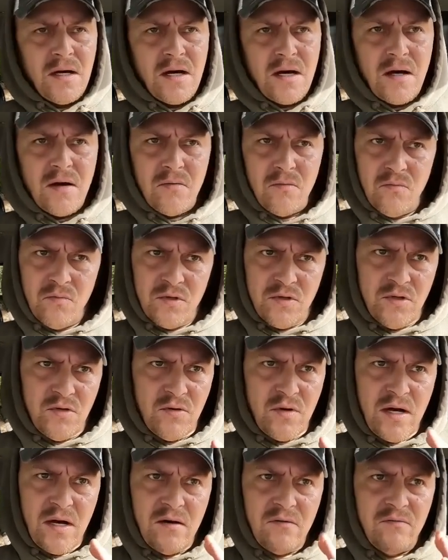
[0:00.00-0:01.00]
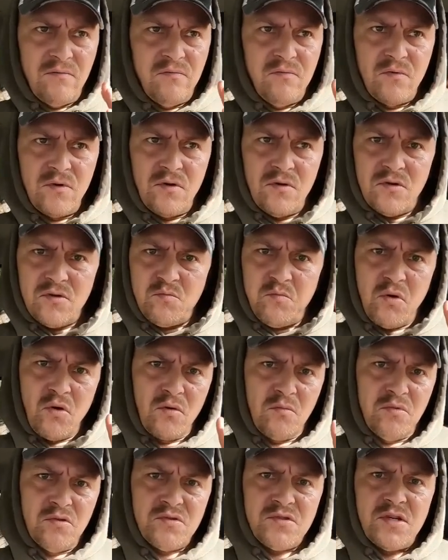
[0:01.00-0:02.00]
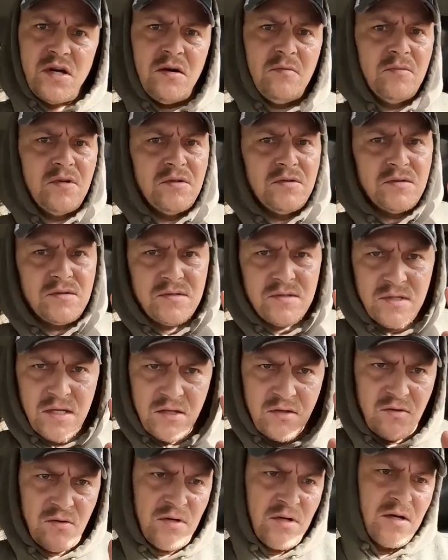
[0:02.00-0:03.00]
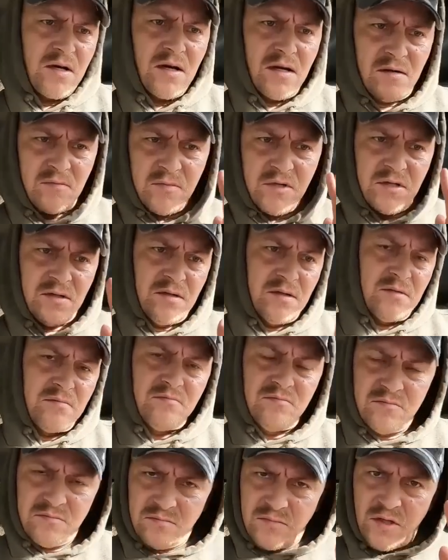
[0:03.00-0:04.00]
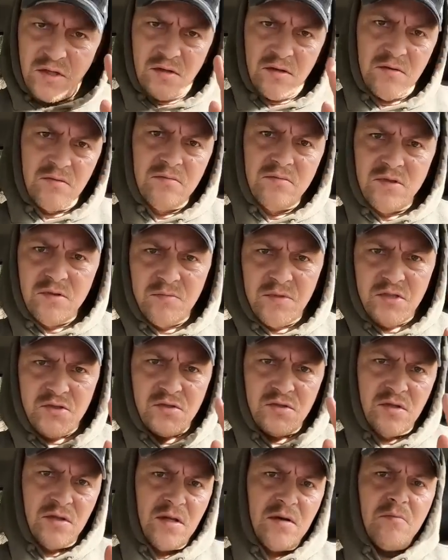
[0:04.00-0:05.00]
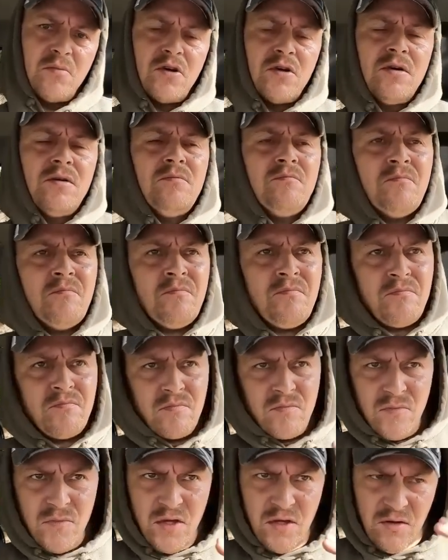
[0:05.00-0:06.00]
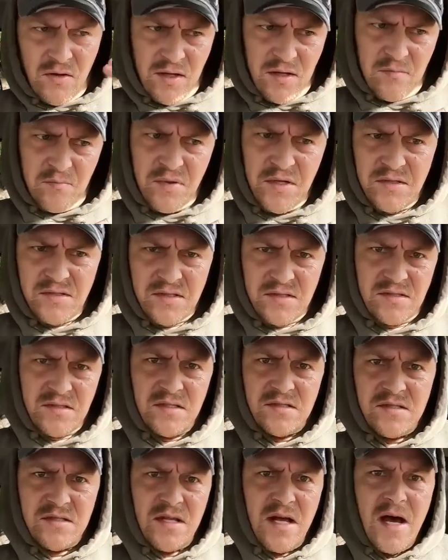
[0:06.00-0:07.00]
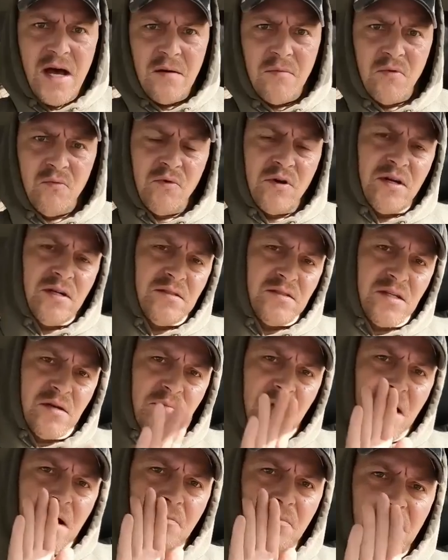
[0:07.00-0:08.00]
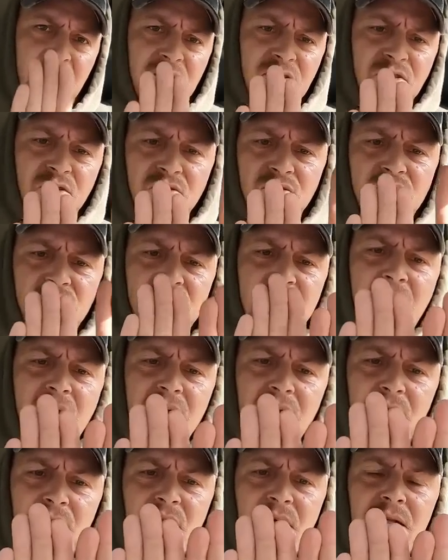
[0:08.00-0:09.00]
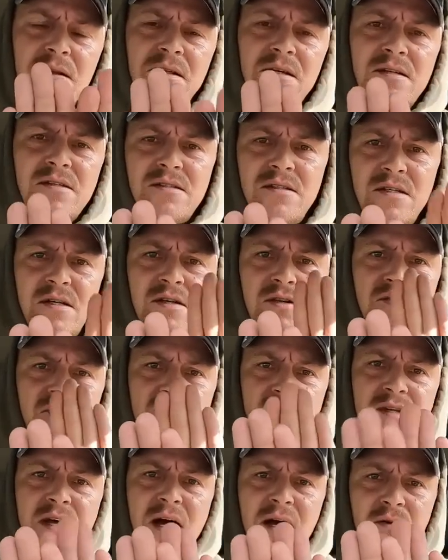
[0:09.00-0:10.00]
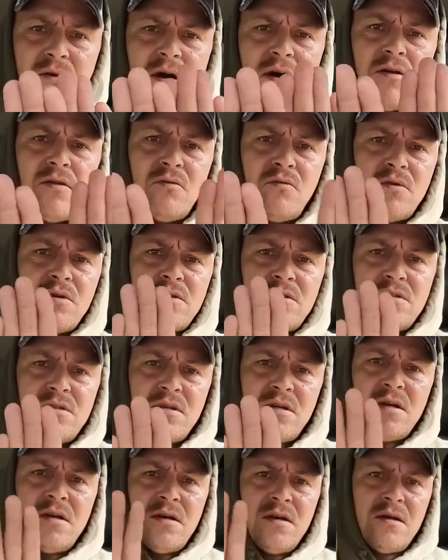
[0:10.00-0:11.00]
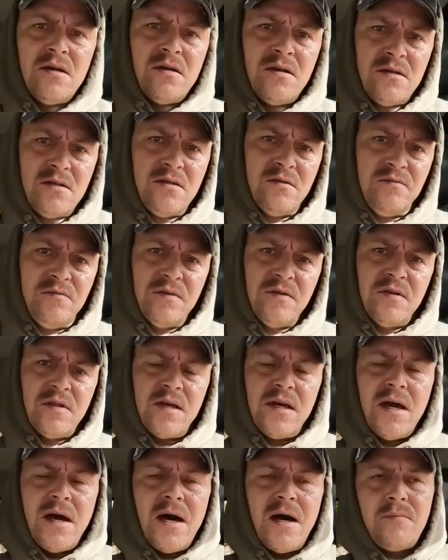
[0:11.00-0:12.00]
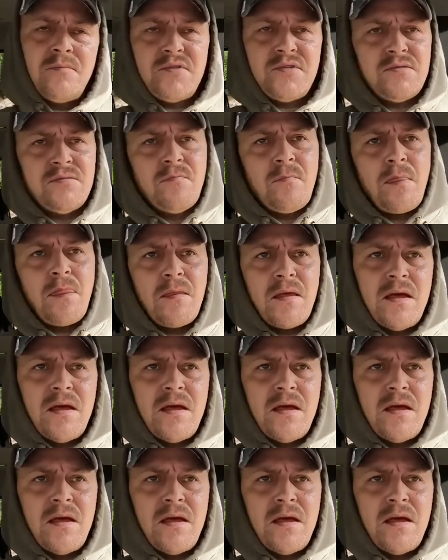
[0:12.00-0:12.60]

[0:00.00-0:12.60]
Uh, when you have one of those portable sawmills and you cut them into you know, dimensional lumber, you get pieces of slab, and what ends up happening is you stack them like this, and then you stack other ones to fill the gaps.